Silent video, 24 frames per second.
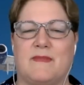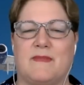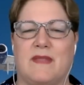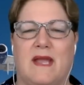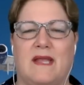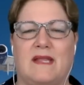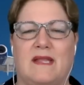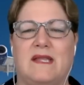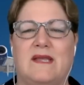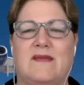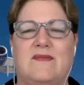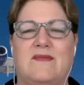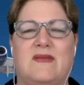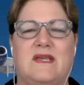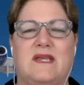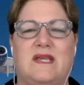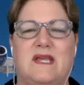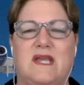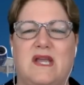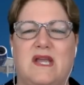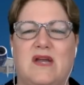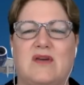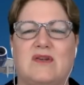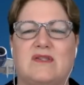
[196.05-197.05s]
and leaving
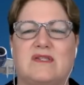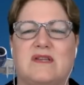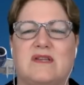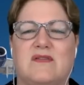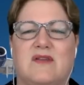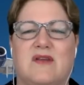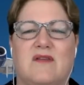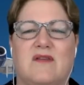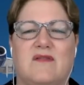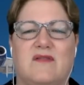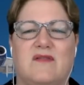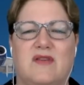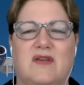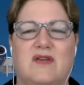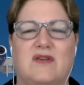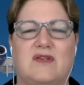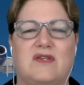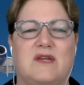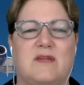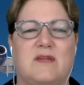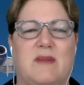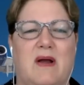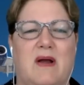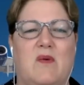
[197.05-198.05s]
years of
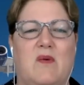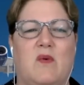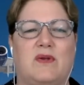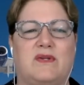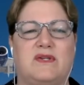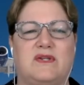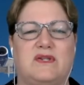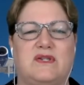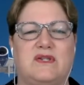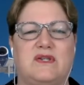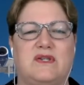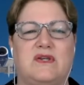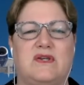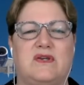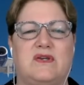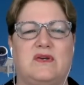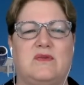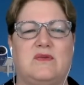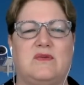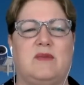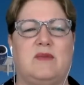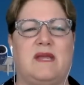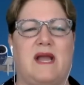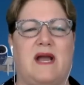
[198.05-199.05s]
confusion about what to do
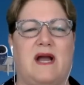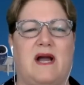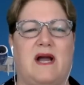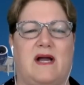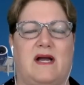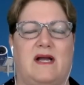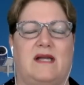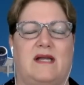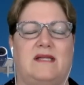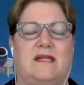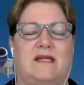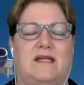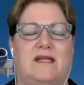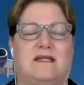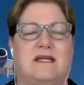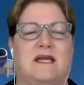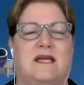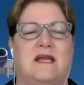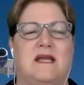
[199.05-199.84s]
behind